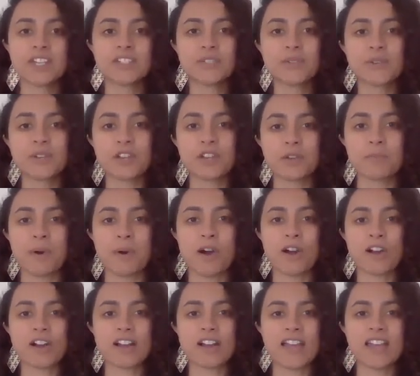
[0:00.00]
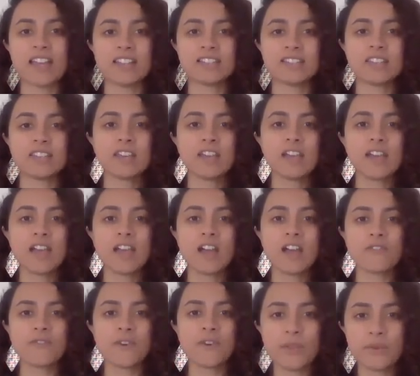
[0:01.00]
doing your part and
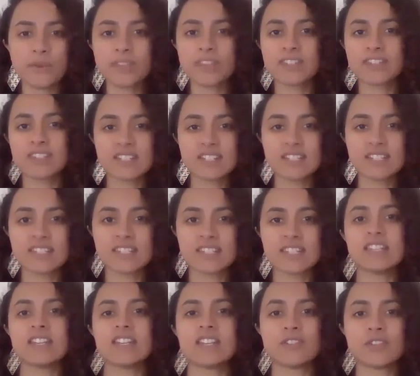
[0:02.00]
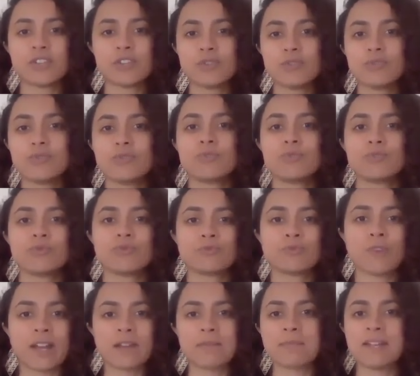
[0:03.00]
following the CDC and WHO
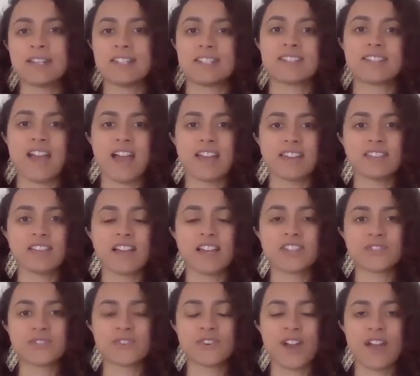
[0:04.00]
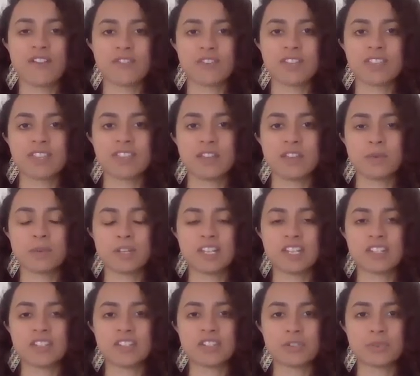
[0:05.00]
recommended guidelines for everything that we
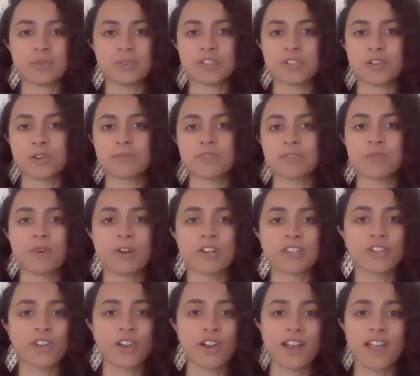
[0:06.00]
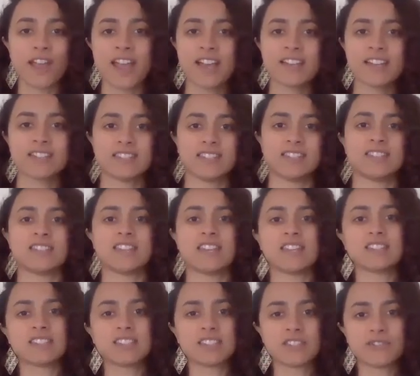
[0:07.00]
need to do in terms of washing our hands and
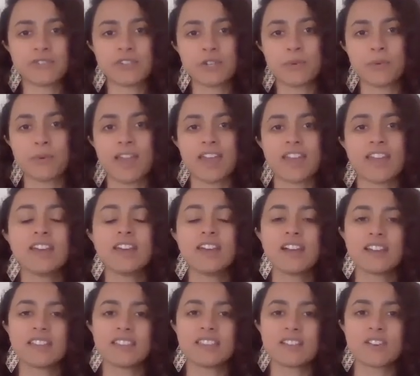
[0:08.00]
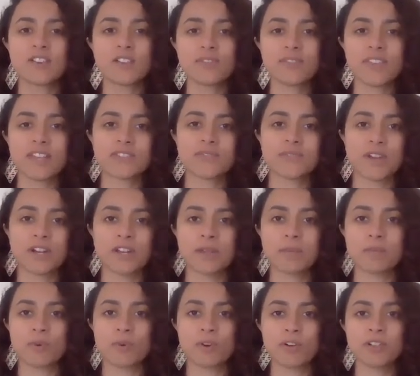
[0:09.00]
staying 6 feet away. I think all of that's very
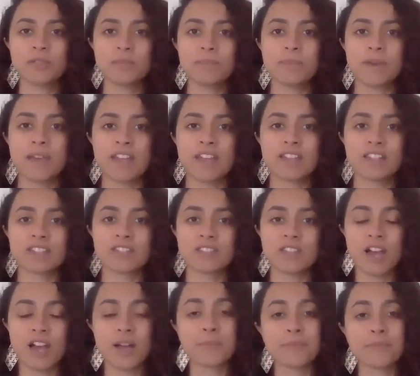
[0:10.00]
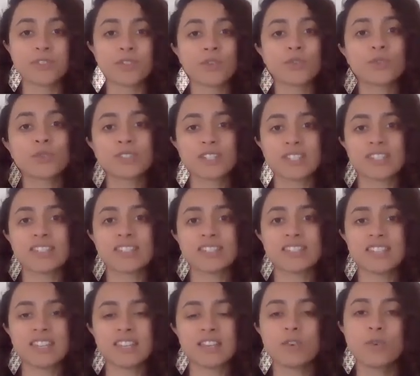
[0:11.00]
important. And social
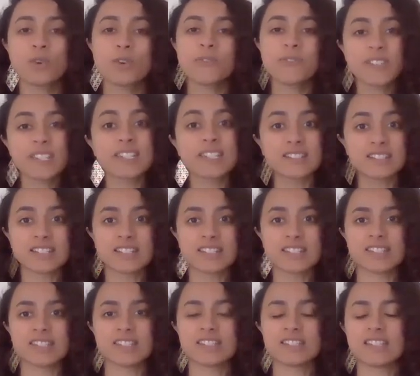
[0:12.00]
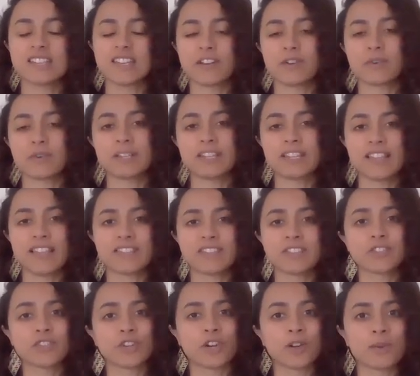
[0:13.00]
distancing or physically distancing. I don't really like
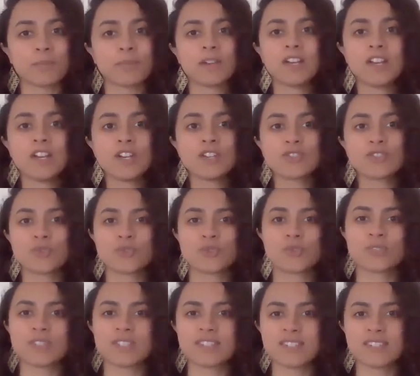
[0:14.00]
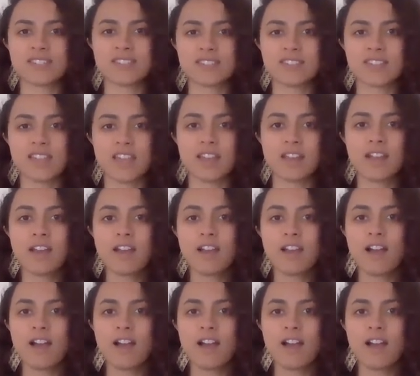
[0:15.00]
the term social distancing